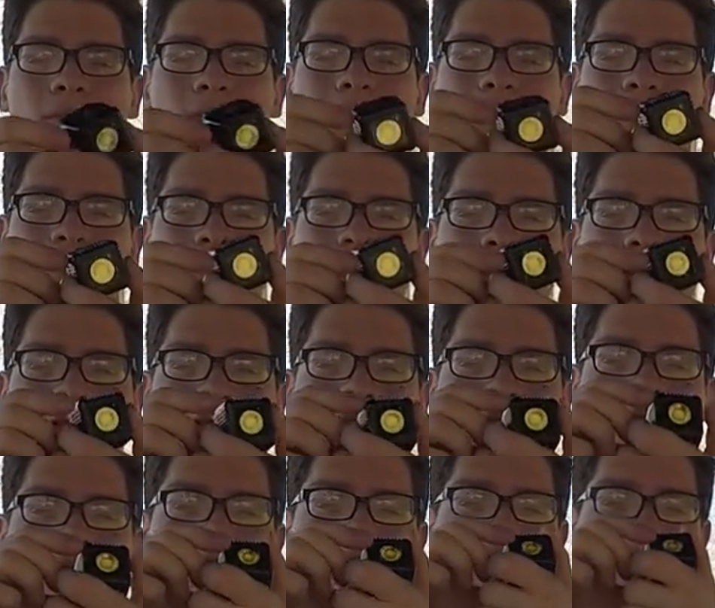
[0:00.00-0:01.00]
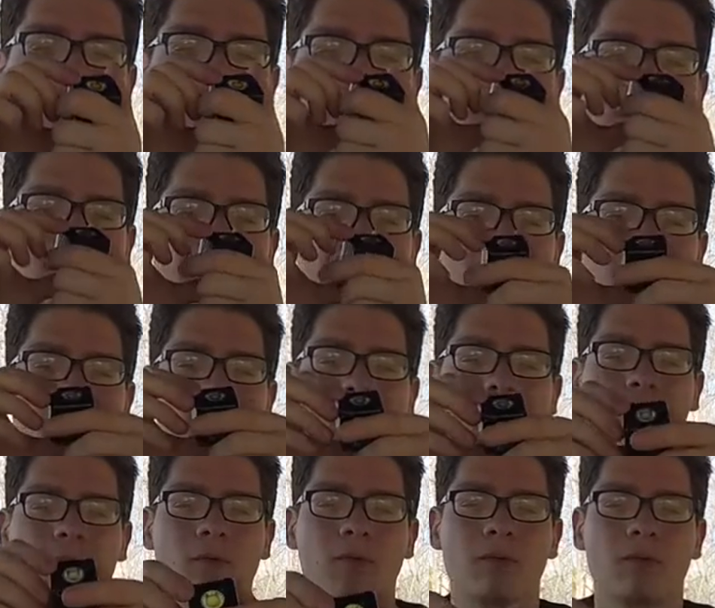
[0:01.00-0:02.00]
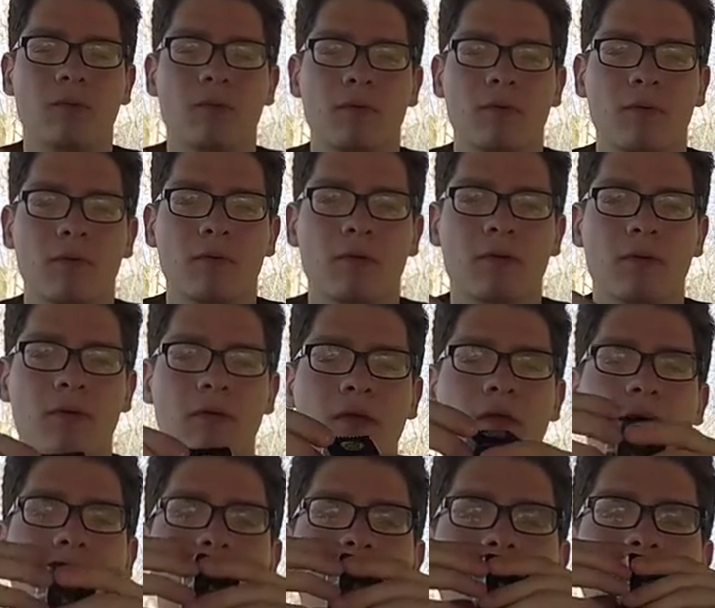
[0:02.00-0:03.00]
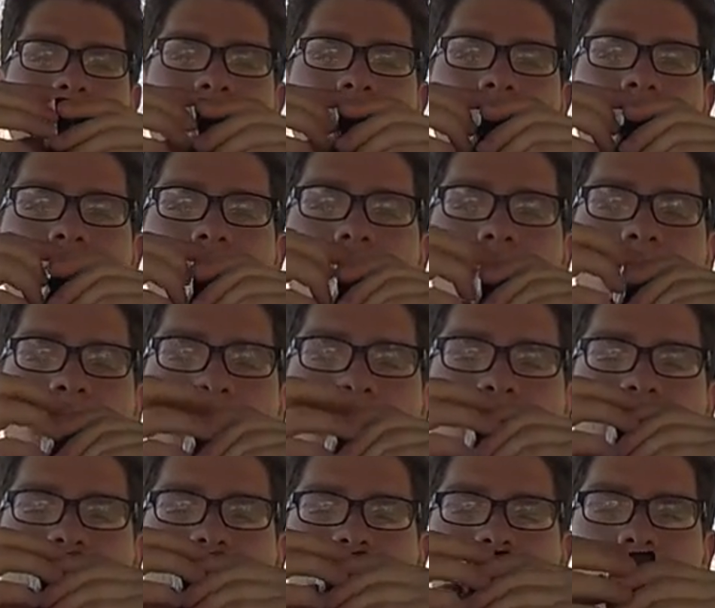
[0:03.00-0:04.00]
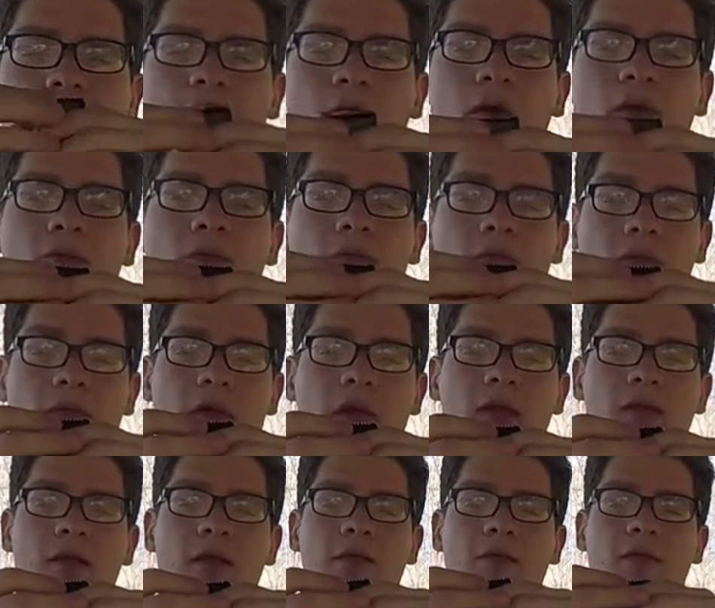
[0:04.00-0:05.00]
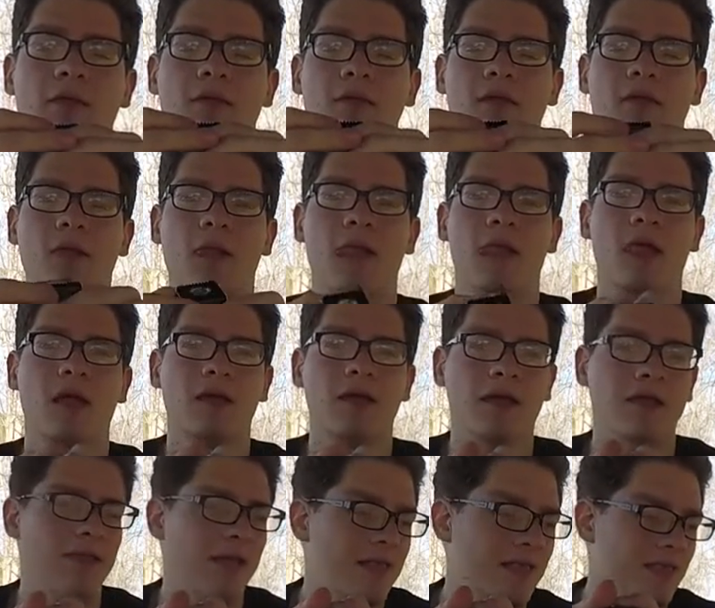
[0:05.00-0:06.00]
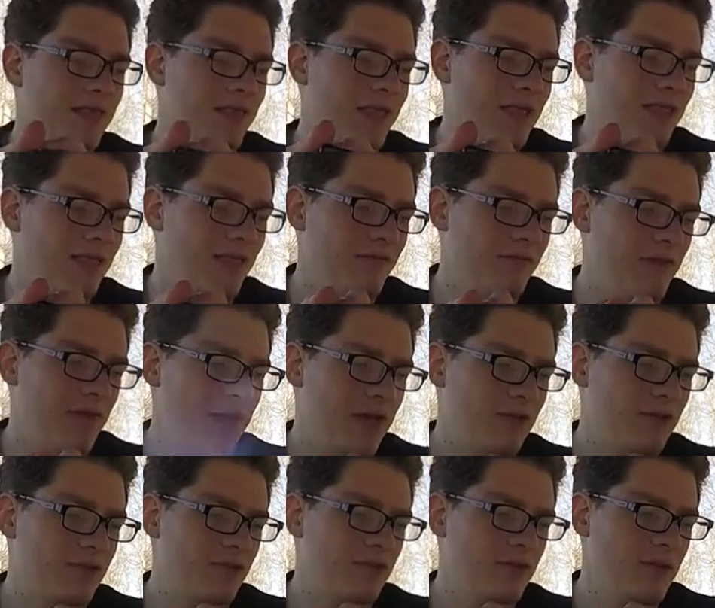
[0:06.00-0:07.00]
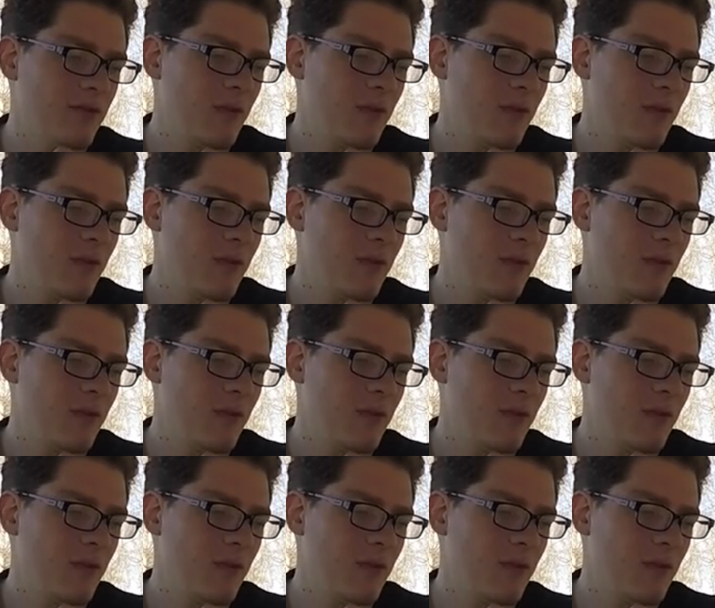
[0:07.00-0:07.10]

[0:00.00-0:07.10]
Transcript: pretty excited to use it. I don't know. It doesn't come with any charge. Oh, yeah, it does. Okay, that's that's the flash